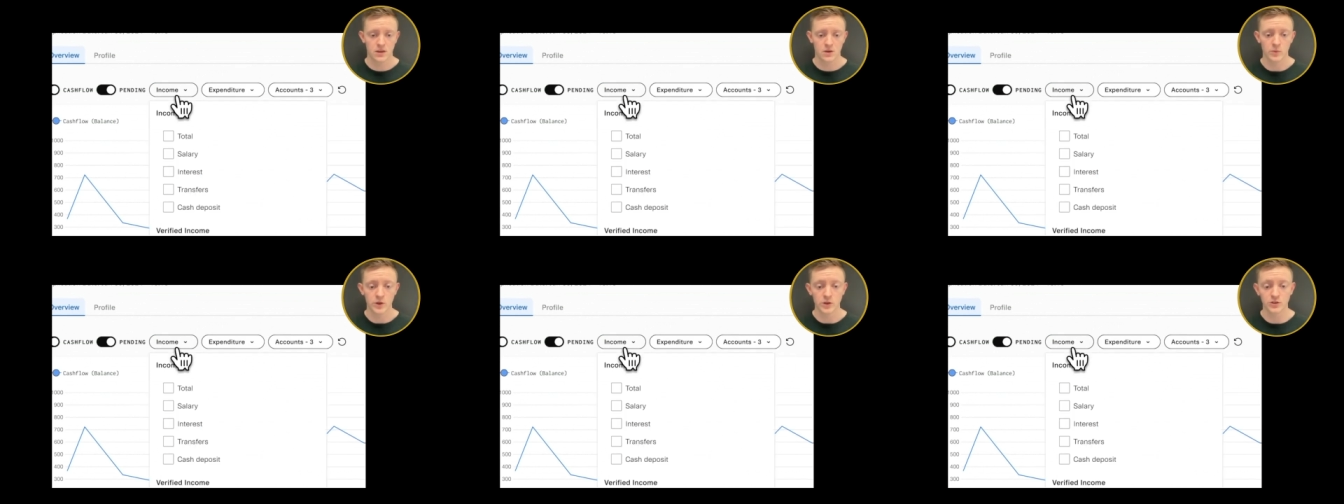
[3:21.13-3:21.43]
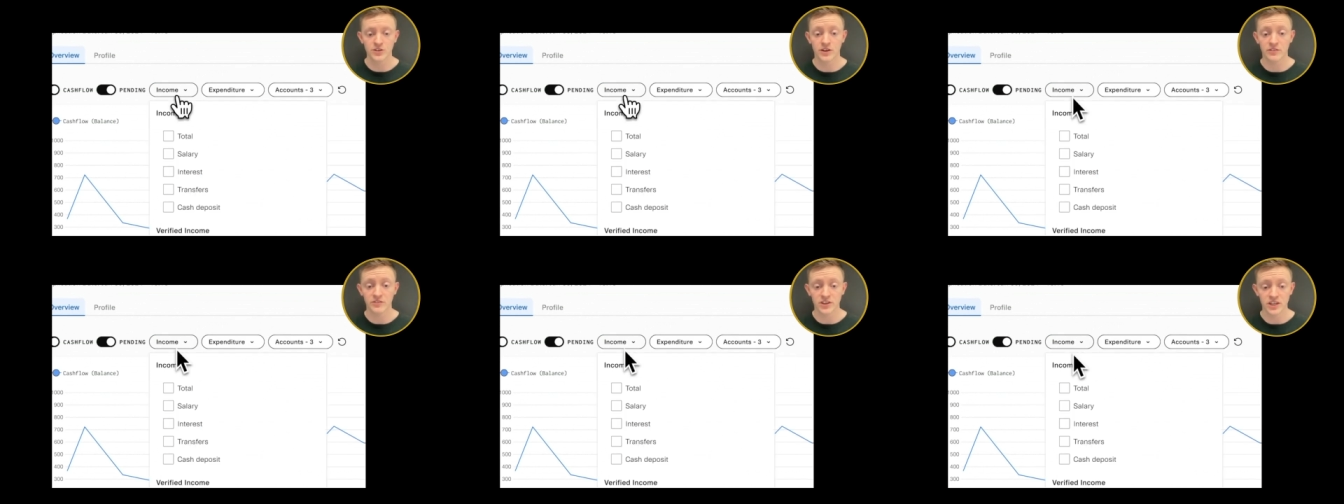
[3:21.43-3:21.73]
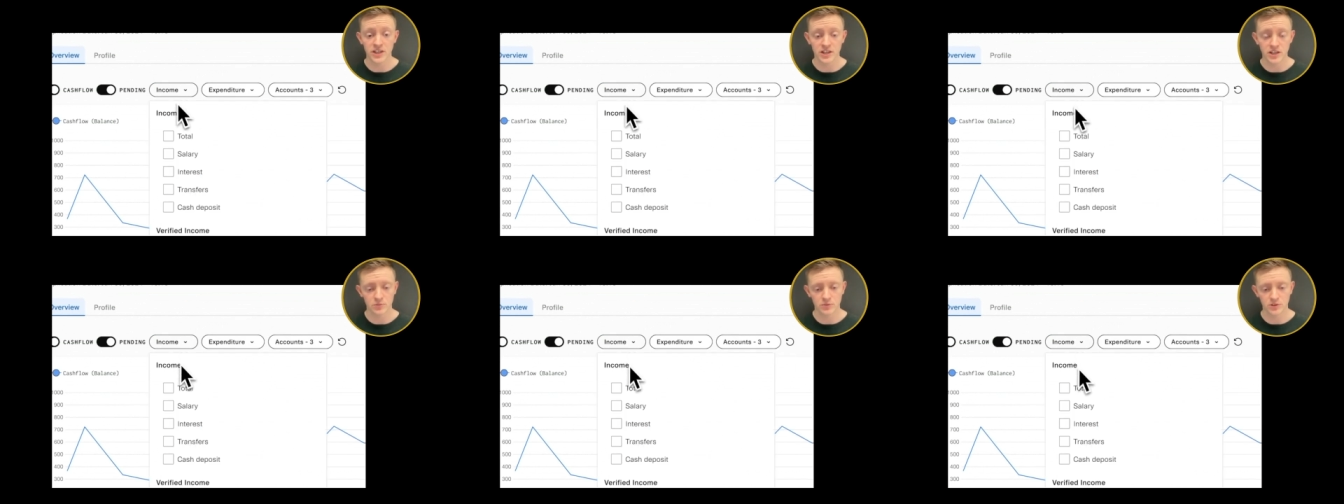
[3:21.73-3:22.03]
We also have the
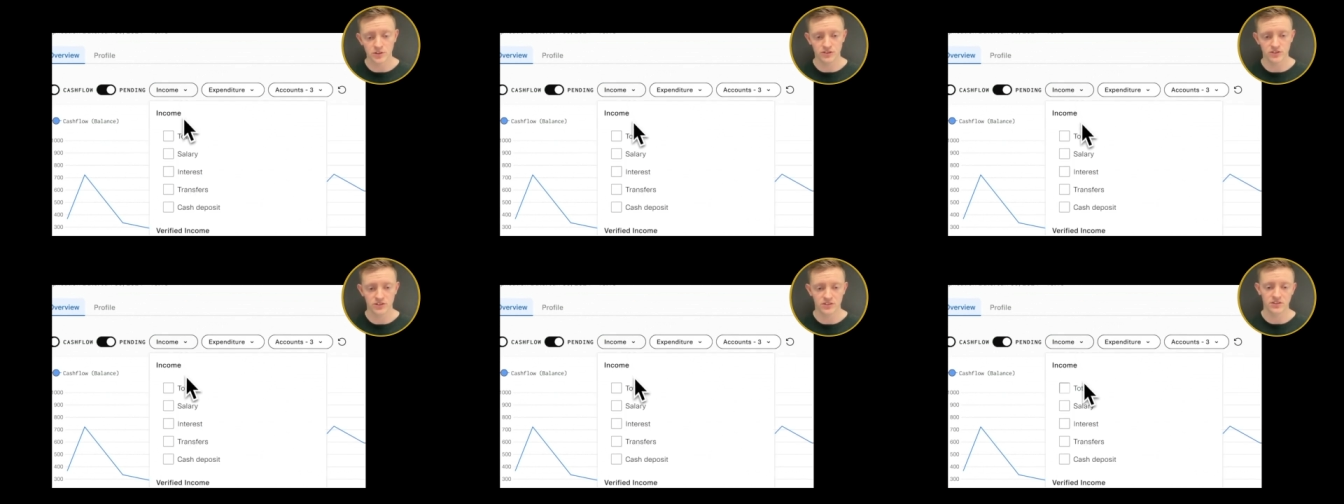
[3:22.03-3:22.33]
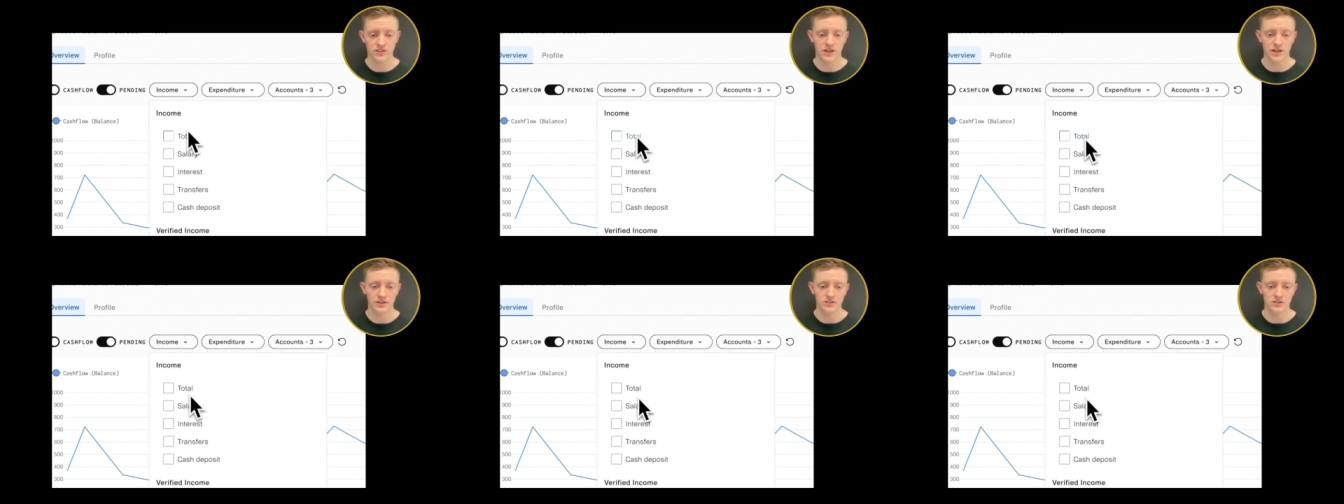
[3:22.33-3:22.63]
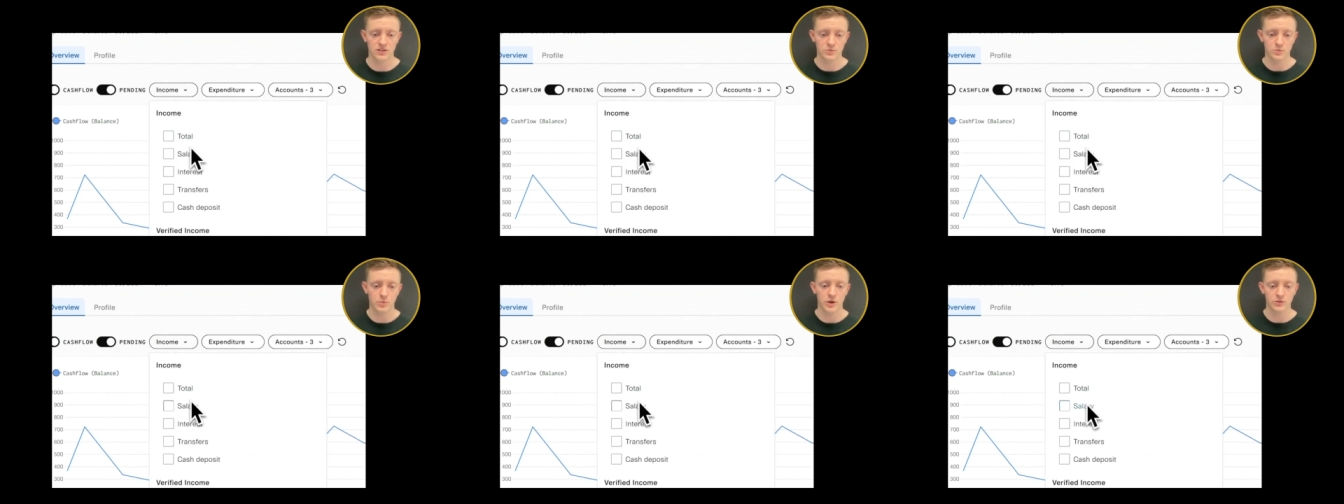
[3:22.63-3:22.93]
income that she
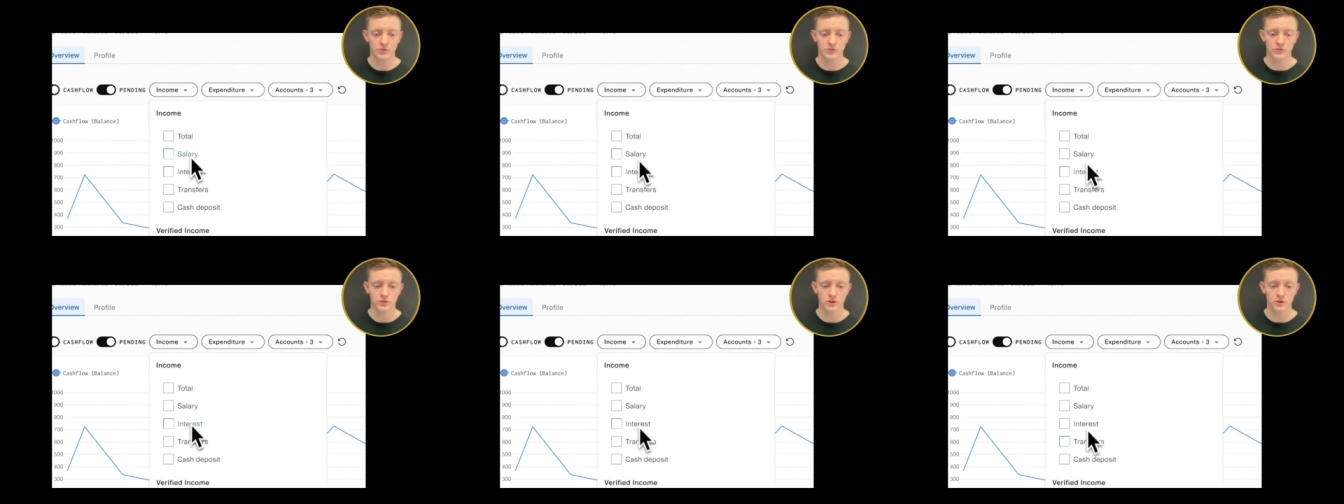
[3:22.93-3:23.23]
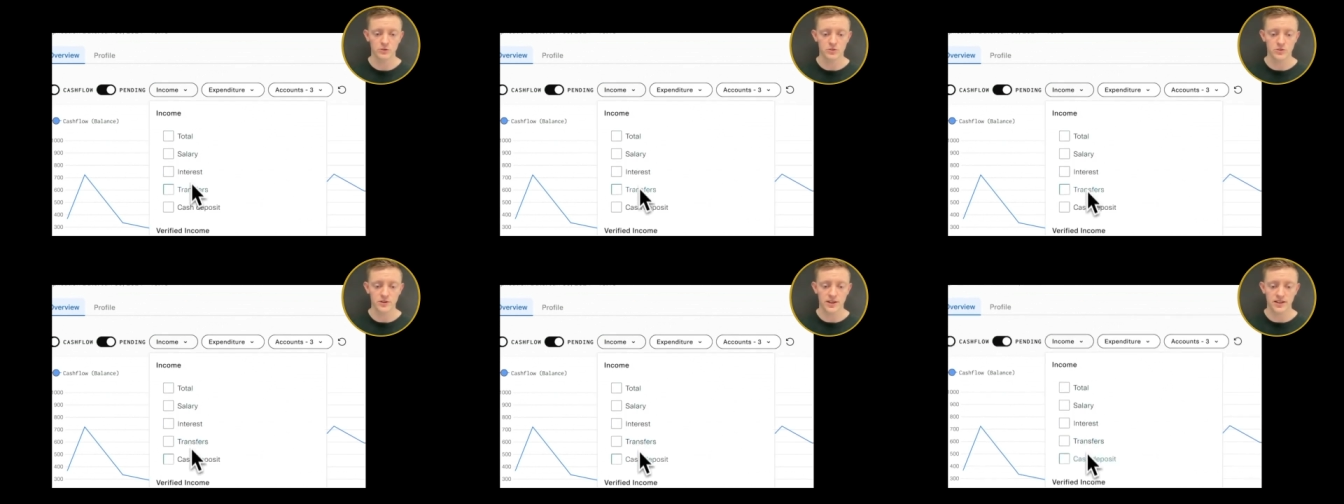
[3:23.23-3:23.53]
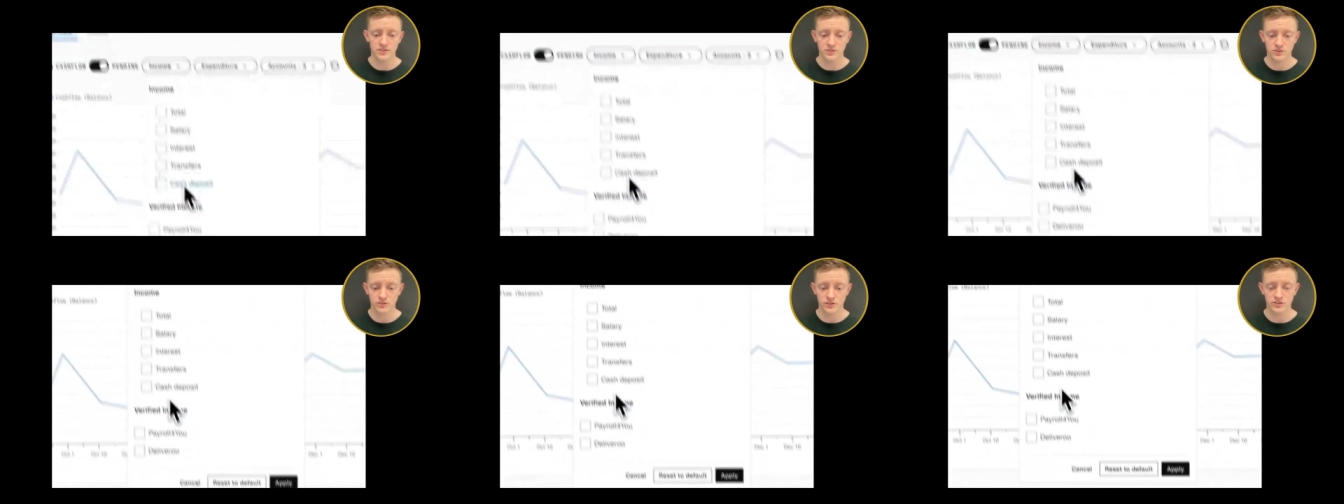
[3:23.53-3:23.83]
selected, both total
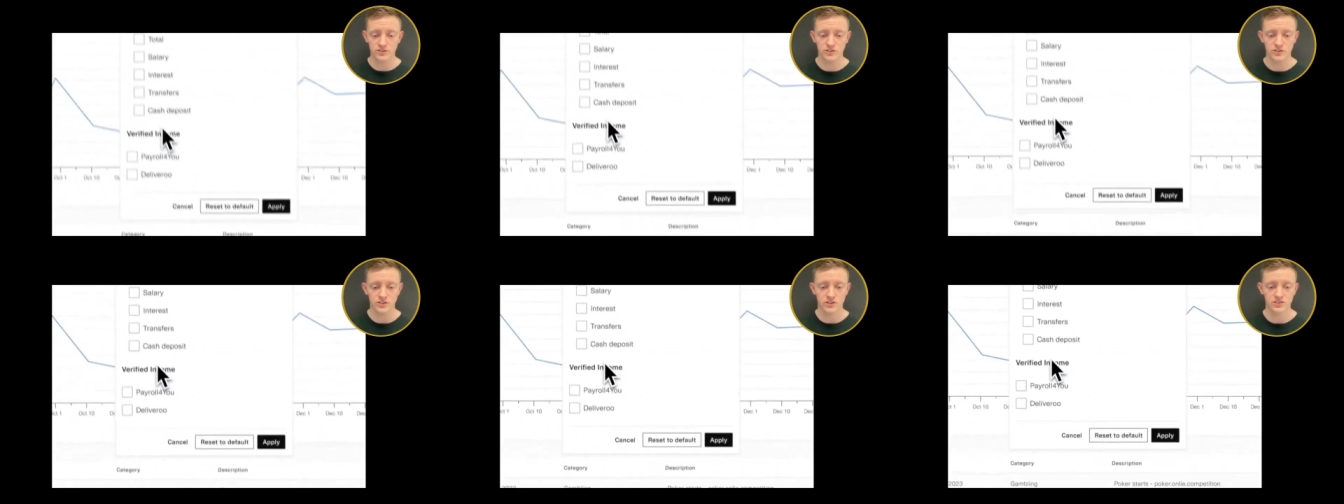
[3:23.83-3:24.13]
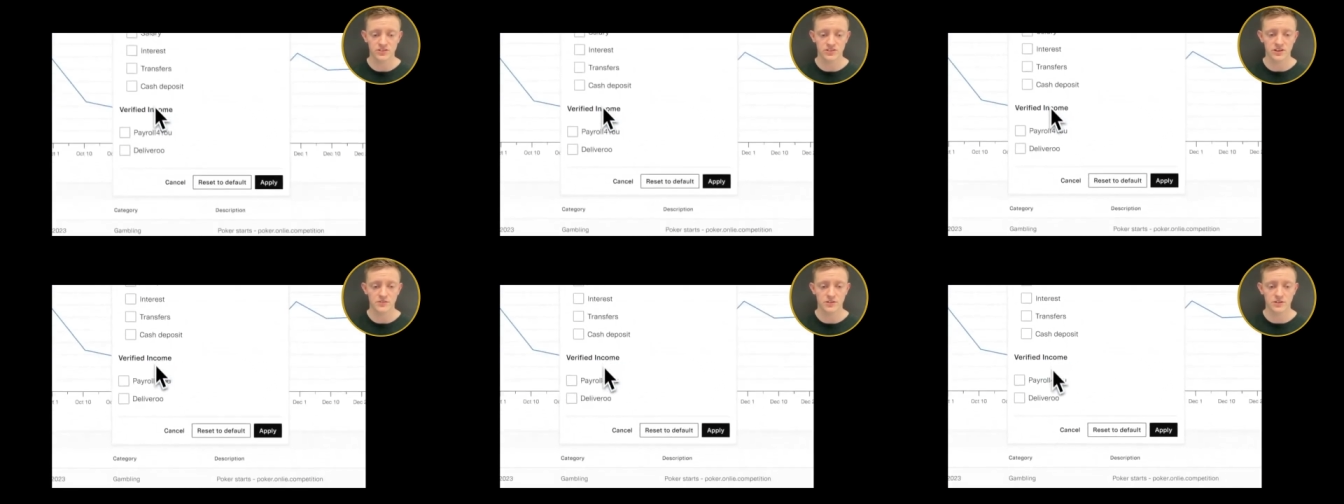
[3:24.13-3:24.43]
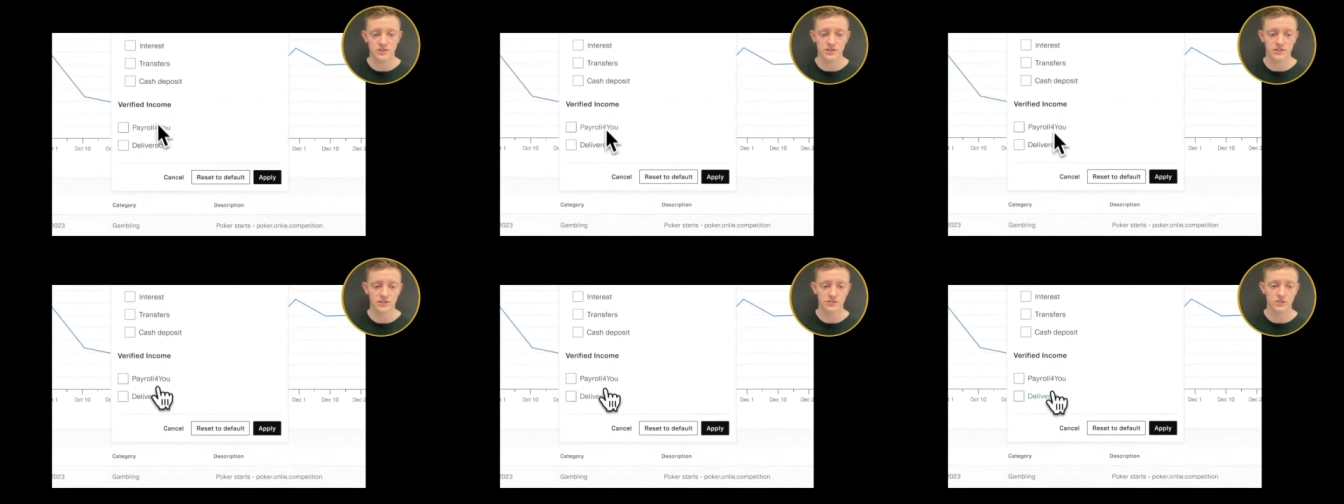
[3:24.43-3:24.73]
categories, so you can see
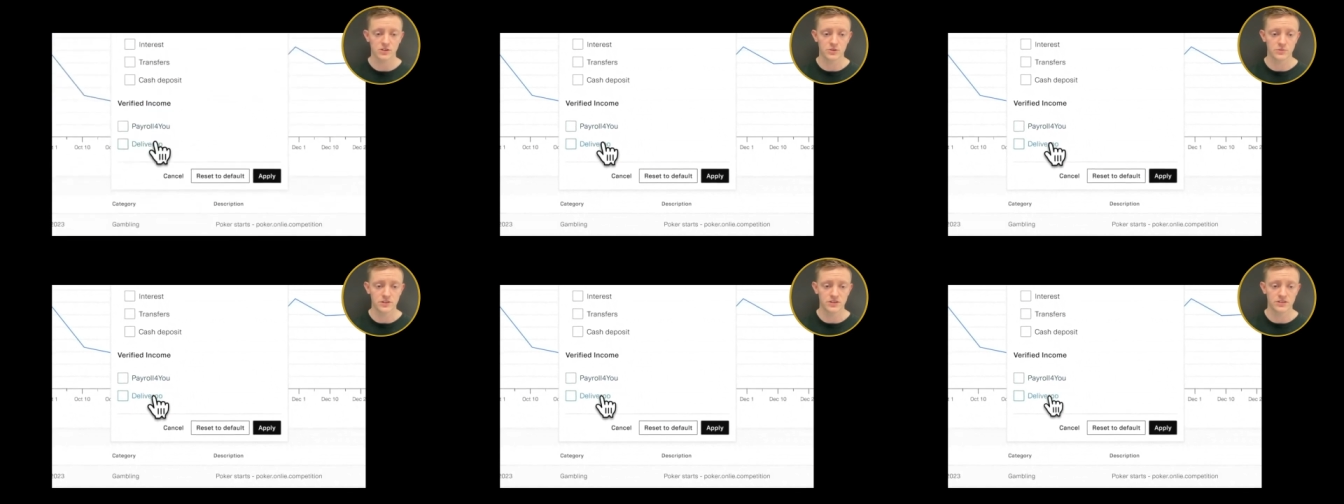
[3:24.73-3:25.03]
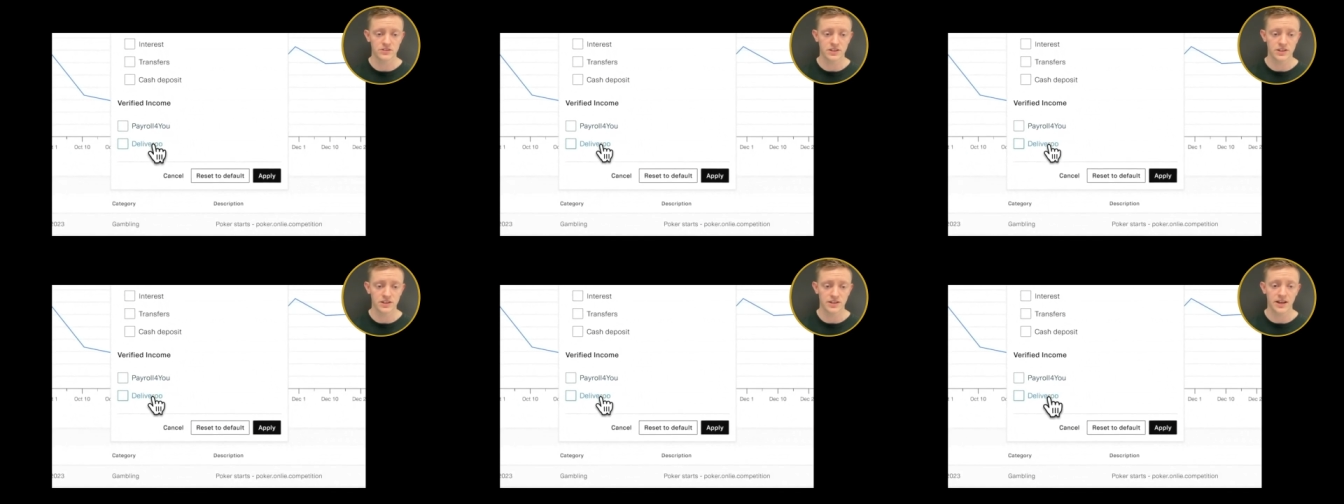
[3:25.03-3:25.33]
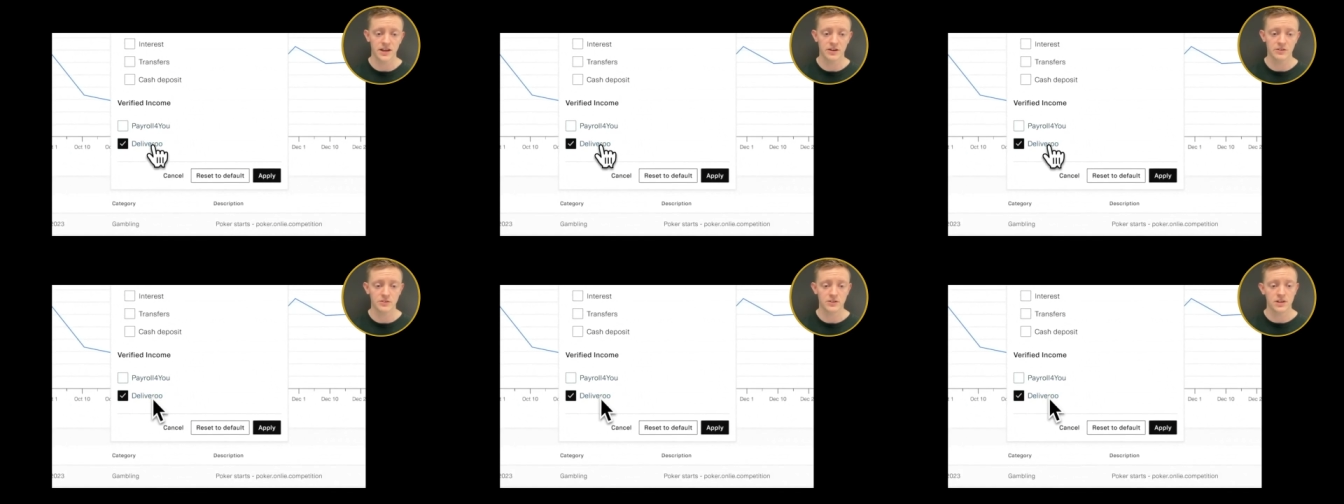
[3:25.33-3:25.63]
everything that's coming to the
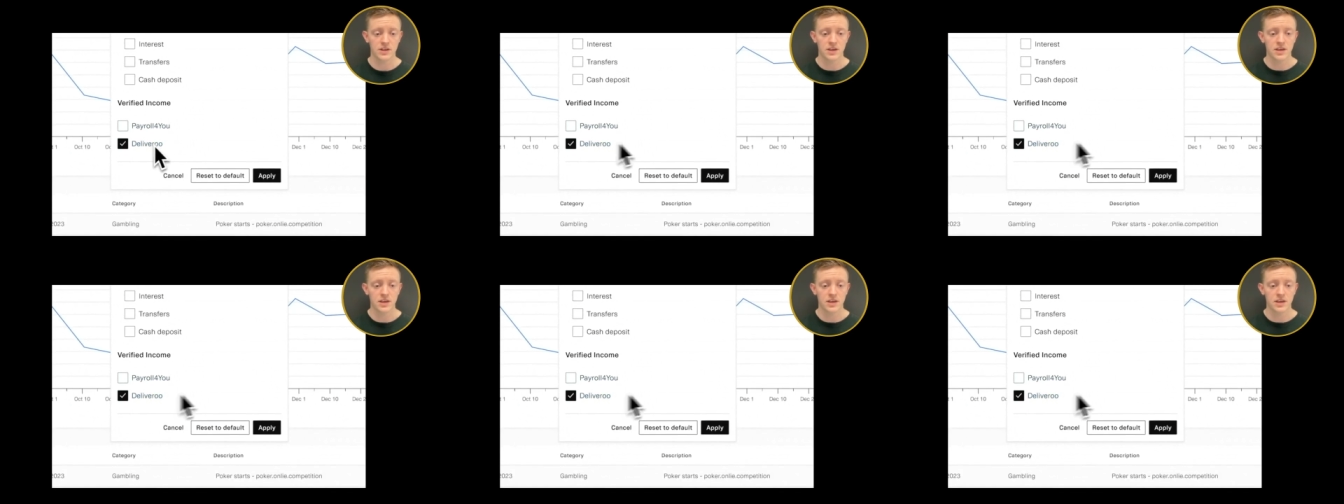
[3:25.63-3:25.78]
account,